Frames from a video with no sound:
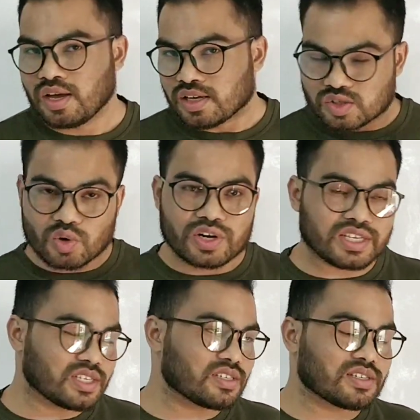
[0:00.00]
So
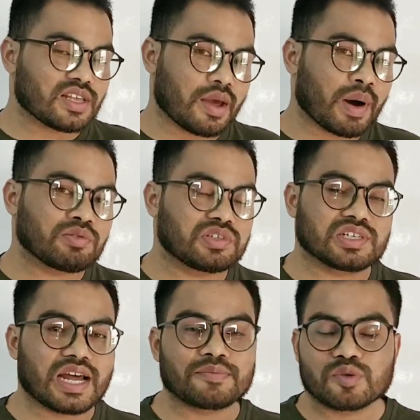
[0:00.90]
this is about the
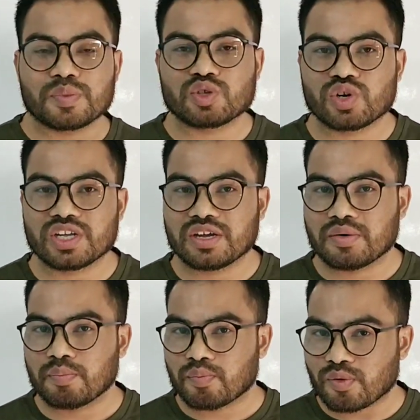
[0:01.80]
types of majority
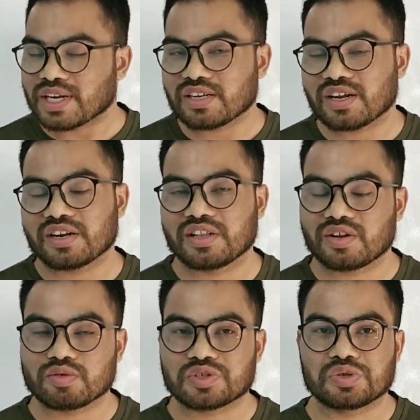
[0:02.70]
provided under the
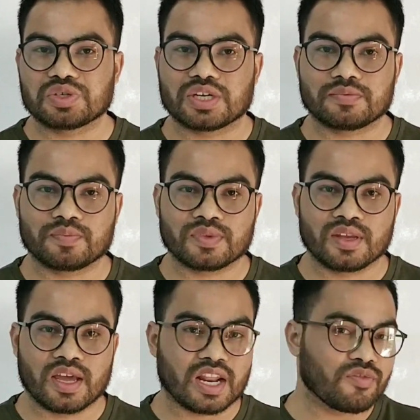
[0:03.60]
Constitution.
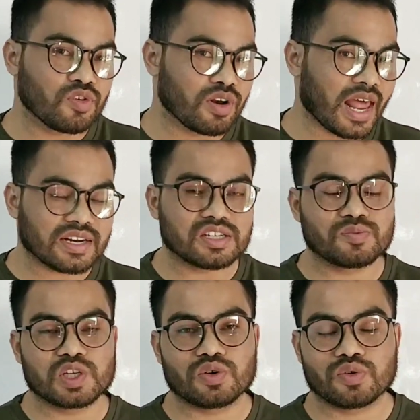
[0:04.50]
And if you like this
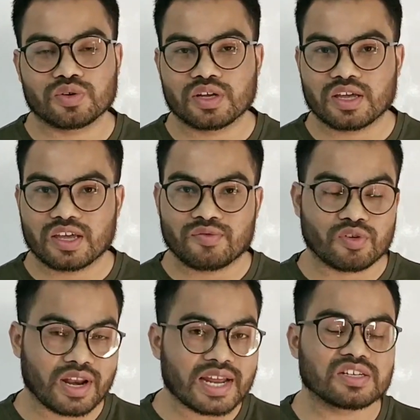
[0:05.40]
video, if you
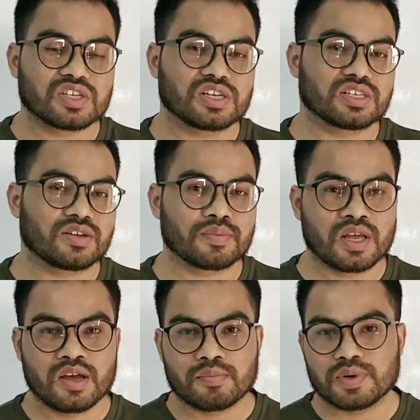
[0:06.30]
like this initiative,
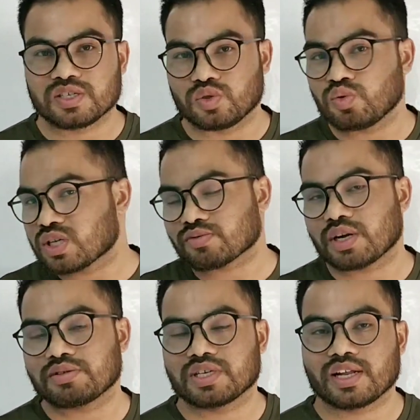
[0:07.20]
please do subscribe
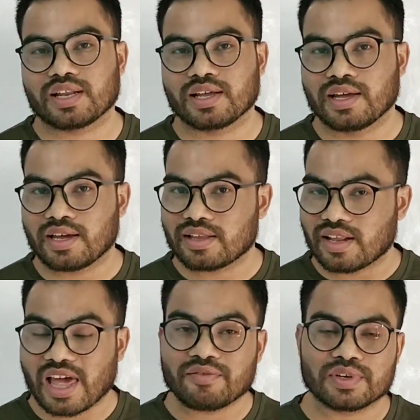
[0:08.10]
to the channel, hit the
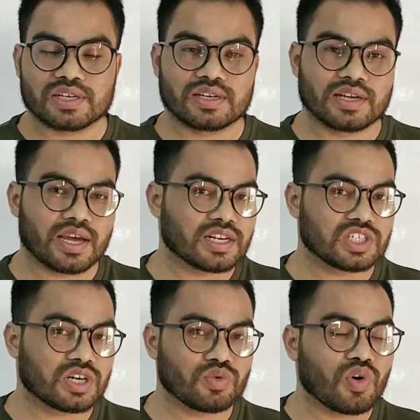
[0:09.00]
like button and
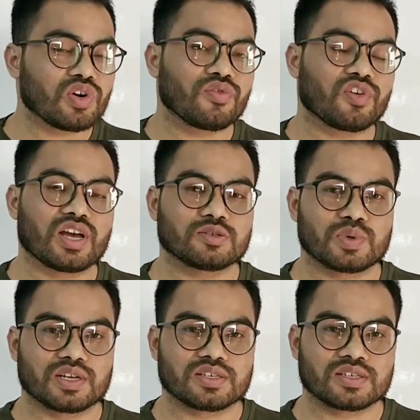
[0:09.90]
share to all your fellow
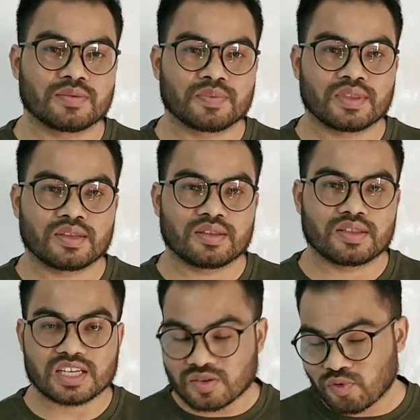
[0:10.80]
aspirants.
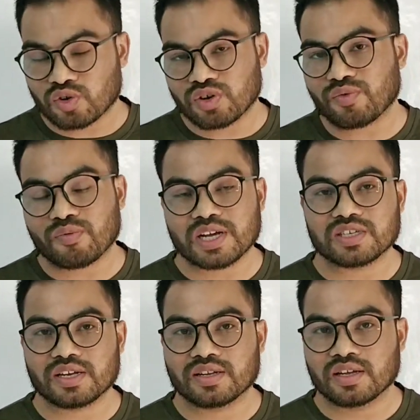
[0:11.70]
That's it for today from my
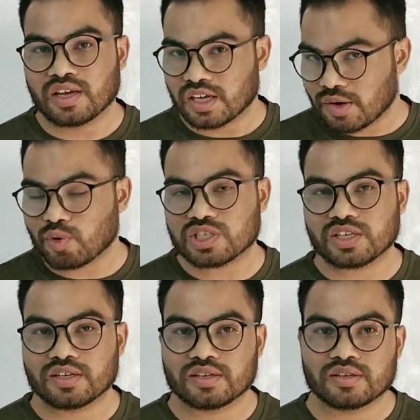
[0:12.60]
side. Keep
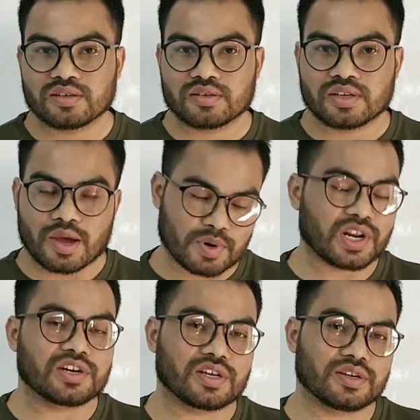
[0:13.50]
watching. Have a
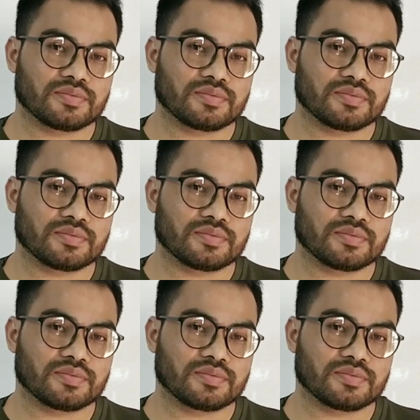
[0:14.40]
great day.